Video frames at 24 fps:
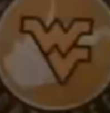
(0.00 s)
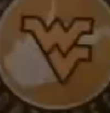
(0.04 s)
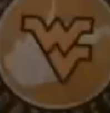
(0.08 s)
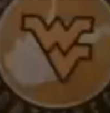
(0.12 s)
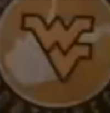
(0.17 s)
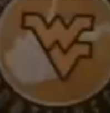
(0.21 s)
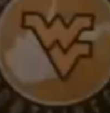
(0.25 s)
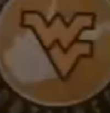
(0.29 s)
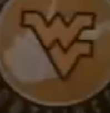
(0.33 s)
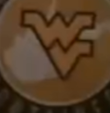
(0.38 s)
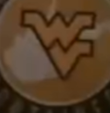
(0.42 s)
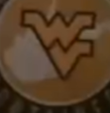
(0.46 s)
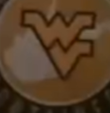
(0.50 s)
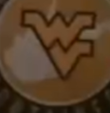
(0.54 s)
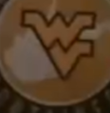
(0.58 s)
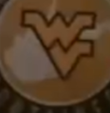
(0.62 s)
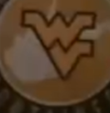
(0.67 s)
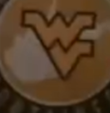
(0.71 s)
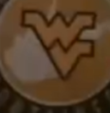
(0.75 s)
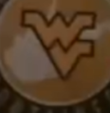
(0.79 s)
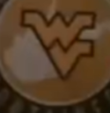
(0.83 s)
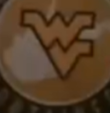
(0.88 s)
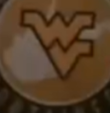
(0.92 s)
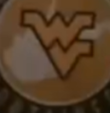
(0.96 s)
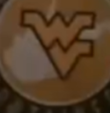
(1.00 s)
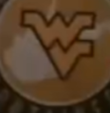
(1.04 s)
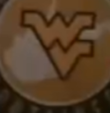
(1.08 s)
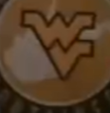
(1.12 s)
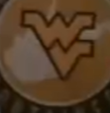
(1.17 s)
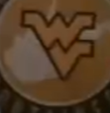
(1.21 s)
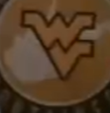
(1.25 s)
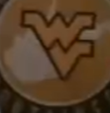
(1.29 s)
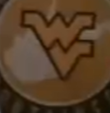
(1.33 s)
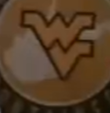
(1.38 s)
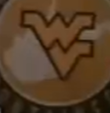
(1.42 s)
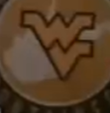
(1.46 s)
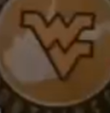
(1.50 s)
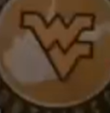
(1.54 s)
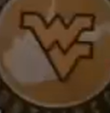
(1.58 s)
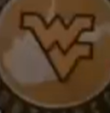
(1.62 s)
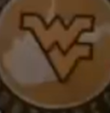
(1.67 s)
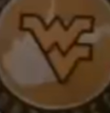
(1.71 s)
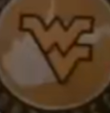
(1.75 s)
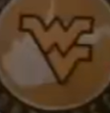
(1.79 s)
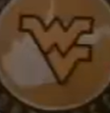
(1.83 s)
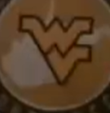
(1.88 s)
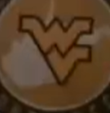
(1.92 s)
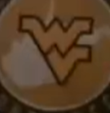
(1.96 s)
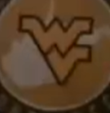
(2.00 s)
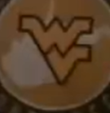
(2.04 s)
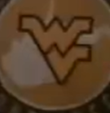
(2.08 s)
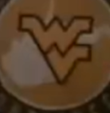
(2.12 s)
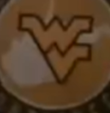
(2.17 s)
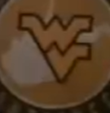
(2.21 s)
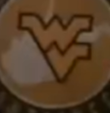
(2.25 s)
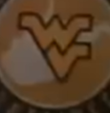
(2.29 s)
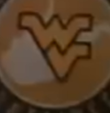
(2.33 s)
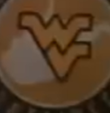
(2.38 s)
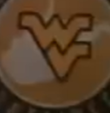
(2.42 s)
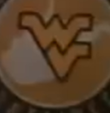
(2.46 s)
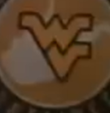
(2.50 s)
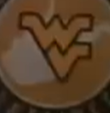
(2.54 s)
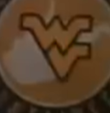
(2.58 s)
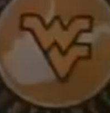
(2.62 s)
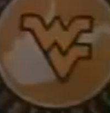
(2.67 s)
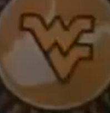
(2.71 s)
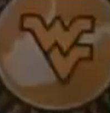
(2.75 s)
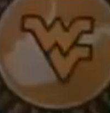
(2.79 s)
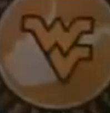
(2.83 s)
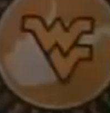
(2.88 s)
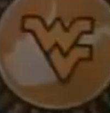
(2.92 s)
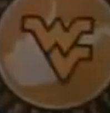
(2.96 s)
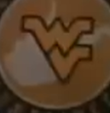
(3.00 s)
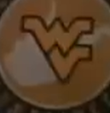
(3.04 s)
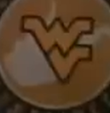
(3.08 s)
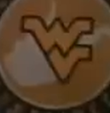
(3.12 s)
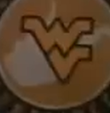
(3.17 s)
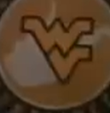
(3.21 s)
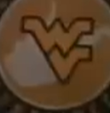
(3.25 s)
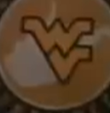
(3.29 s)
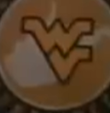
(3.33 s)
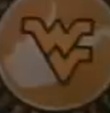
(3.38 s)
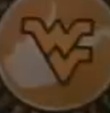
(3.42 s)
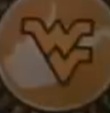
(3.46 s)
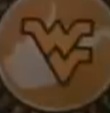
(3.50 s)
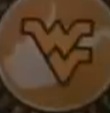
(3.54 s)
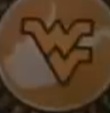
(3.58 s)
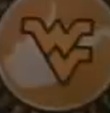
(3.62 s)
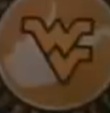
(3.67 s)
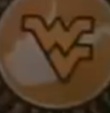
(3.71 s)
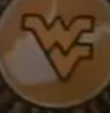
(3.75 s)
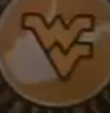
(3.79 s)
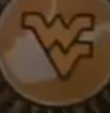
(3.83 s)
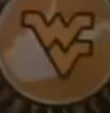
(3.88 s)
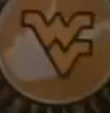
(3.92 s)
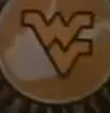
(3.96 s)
The person shown says nothing.